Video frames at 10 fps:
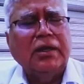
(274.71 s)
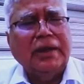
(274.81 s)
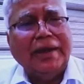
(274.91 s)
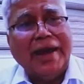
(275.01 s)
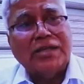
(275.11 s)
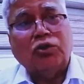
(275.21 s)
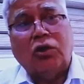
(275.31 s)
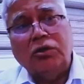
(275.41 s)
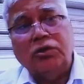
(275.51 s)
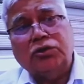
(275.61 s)
as
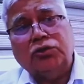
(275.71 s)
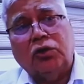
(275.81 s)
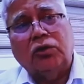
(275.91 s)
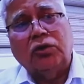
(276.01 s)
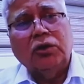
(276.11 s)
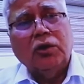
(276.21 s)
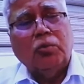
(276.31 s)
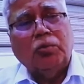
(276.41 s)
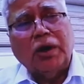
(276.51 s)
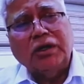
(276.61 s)
also
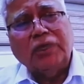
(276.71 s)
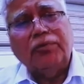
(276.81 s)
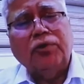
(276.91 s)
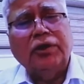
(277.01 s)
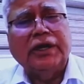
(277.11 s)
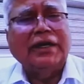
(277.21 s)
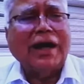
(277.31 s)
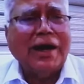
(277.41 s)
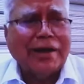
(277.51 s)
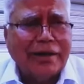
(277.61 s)
wonderful data
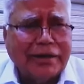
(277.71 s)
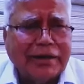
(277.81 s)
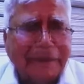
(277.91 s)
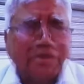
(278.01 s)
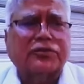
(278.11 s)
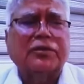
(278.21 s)
analytics